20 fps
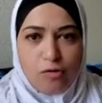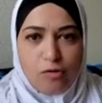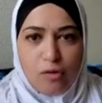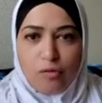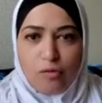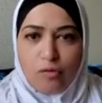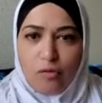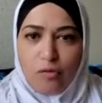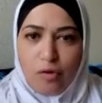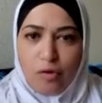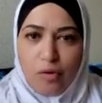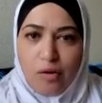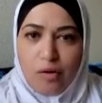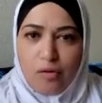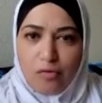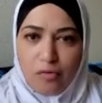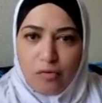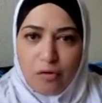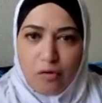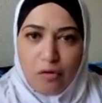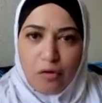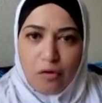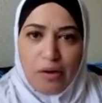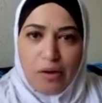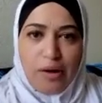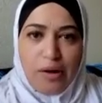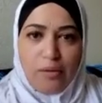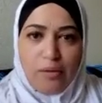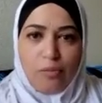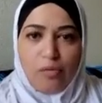that was very difficult
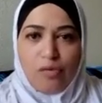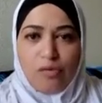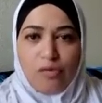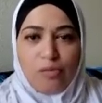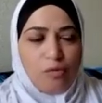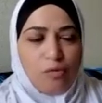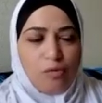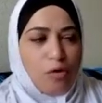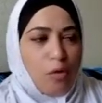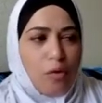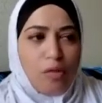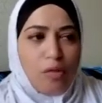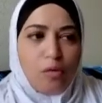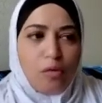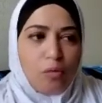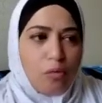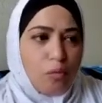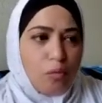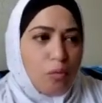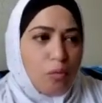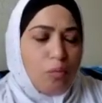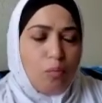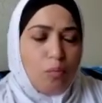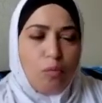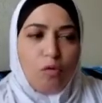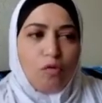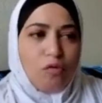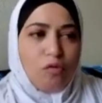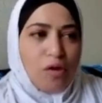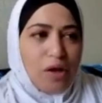and i was going through
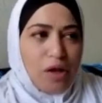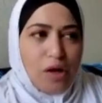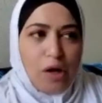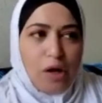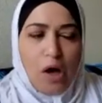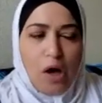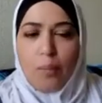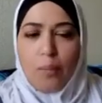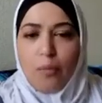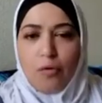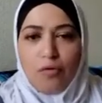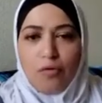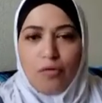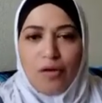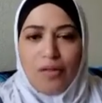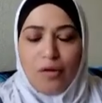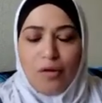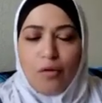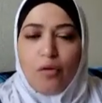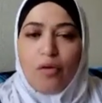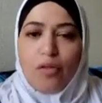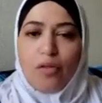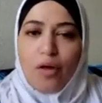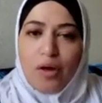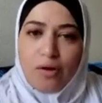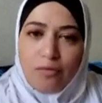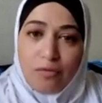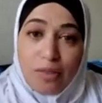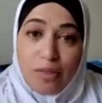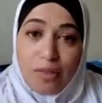moving and not moving there were a
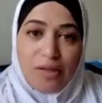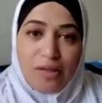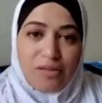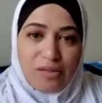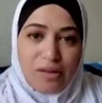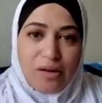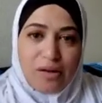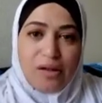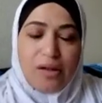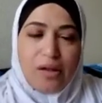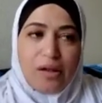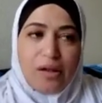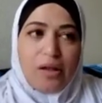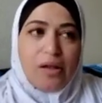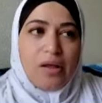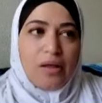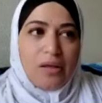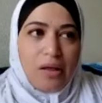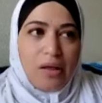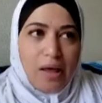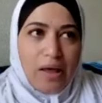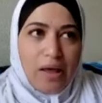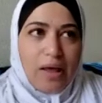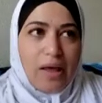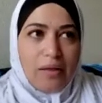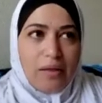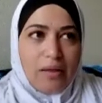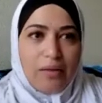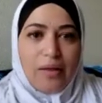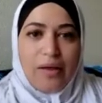lot of things and
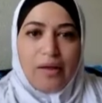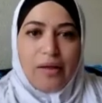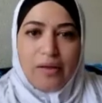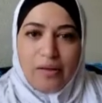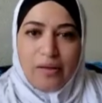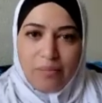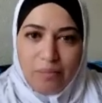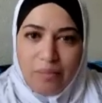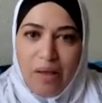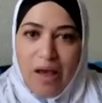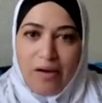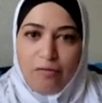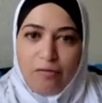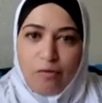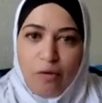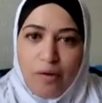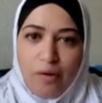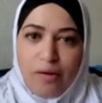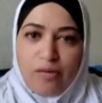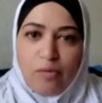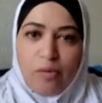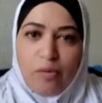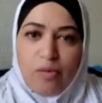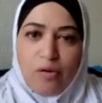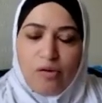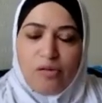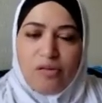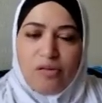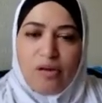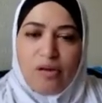again like have grace with
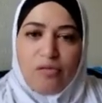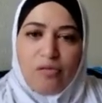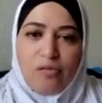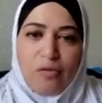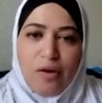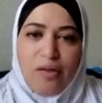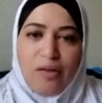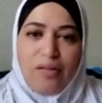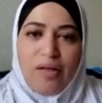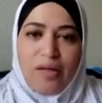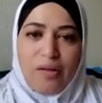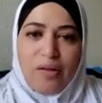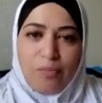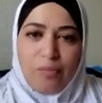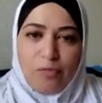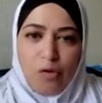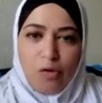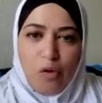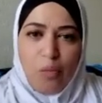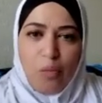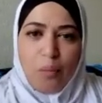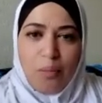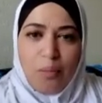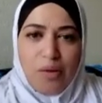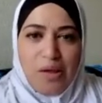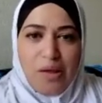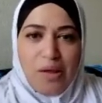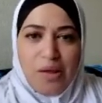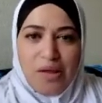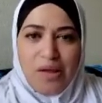yourself right like don't
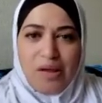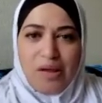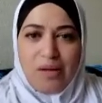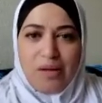be